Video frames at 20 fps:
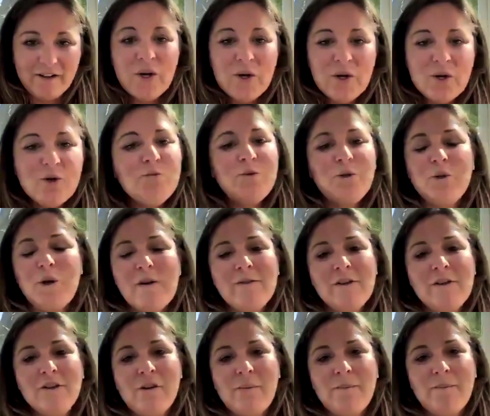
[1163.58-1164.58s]
hoops you have
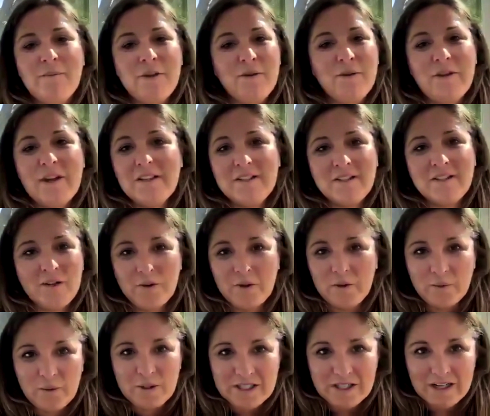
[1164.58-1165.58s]
to jump through. And that's the
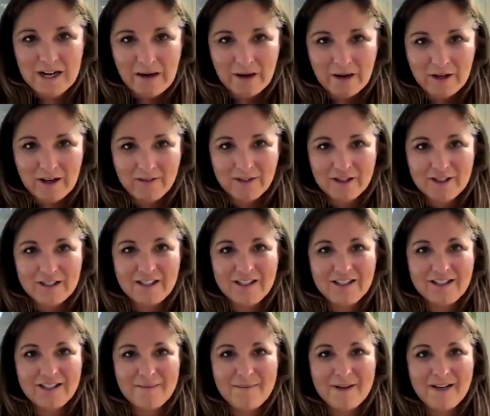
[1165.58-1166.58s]
only reason I could ever
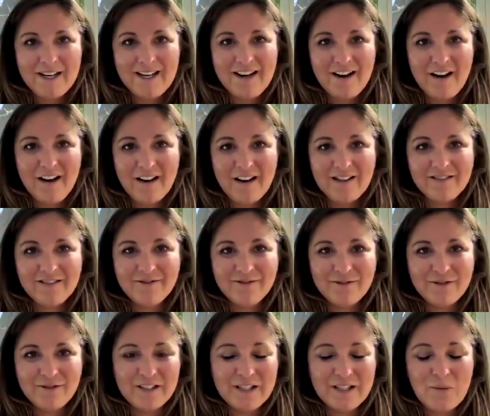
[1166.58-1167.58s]
see somebody not
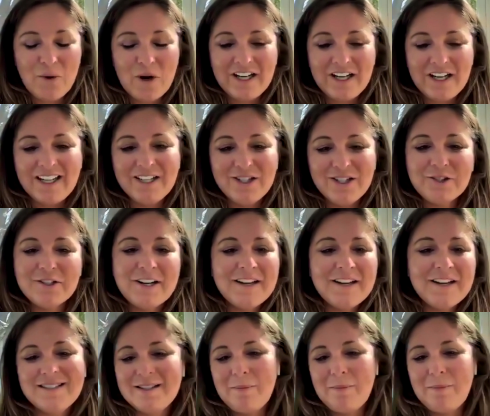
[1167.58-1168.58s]
really wanting
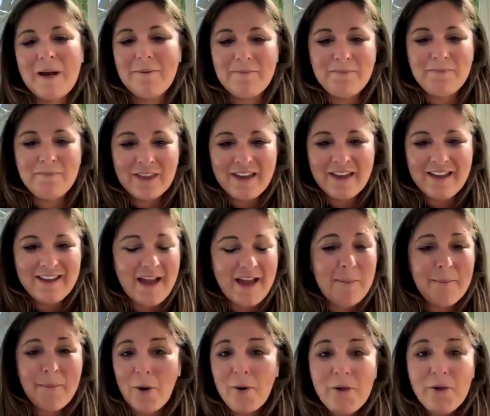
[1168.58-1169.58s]
interest. But yeah,
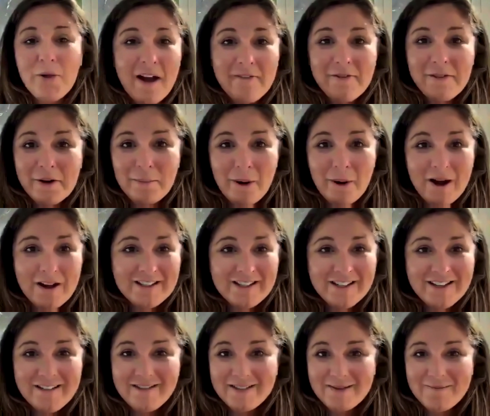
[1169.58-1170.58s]
both have their
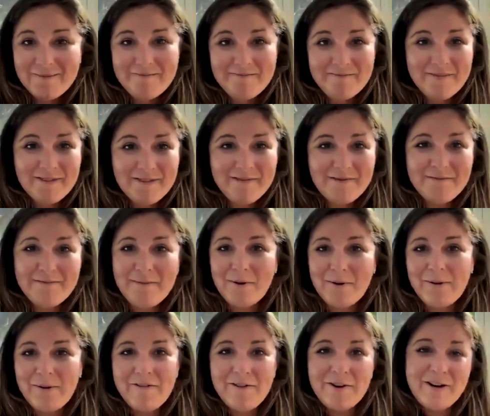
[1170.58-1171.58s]
positives and both have their